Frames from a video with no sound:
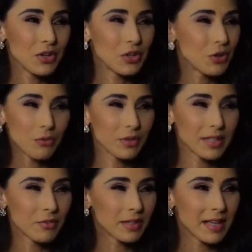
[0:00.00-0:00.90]
you don't
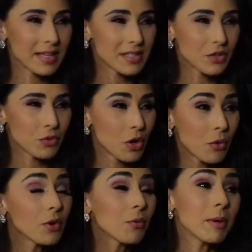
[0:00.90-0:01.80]
really realize it or
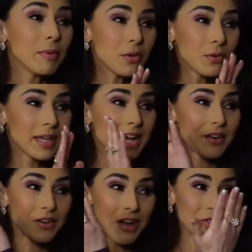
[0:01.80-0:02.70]
know it, or maybe you care
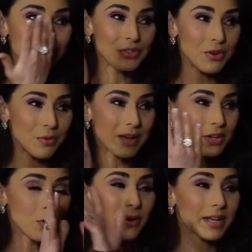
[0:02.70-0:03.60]
not to know about it.
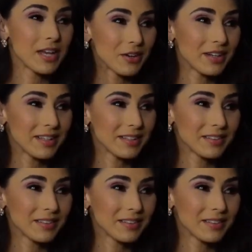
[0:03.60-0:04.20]
You don't want to hear it.